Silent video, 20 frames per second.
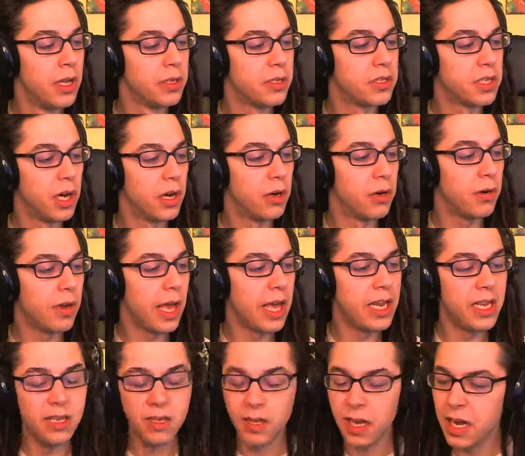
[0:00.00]
So
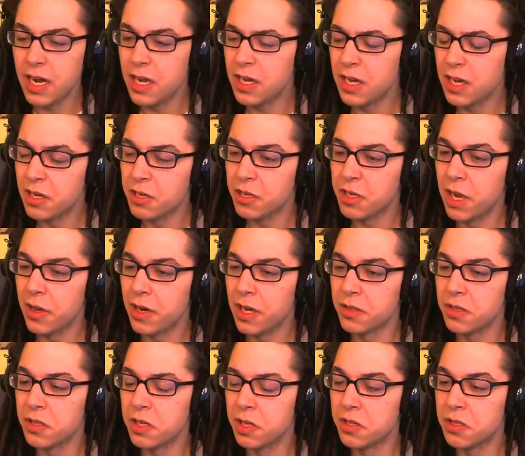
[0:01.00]
any
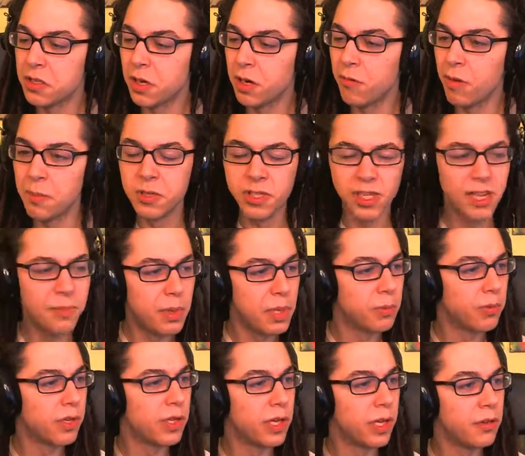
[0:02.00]
shout-outs here? Is there a website
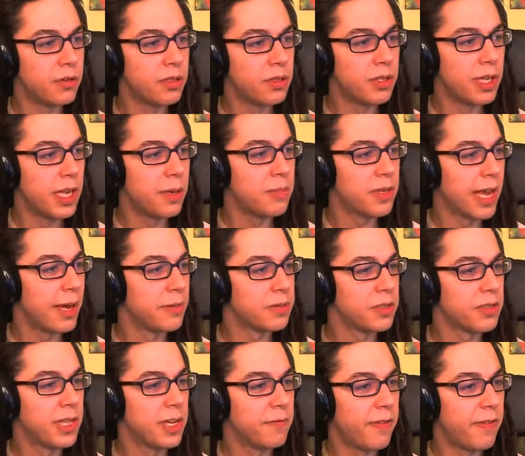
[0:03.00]
people can go to keep tabs
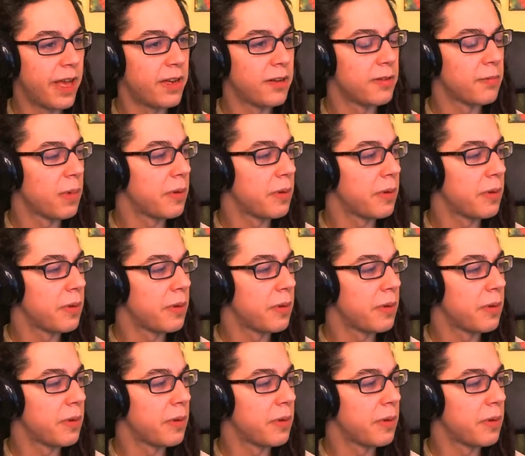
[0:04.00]
on the event?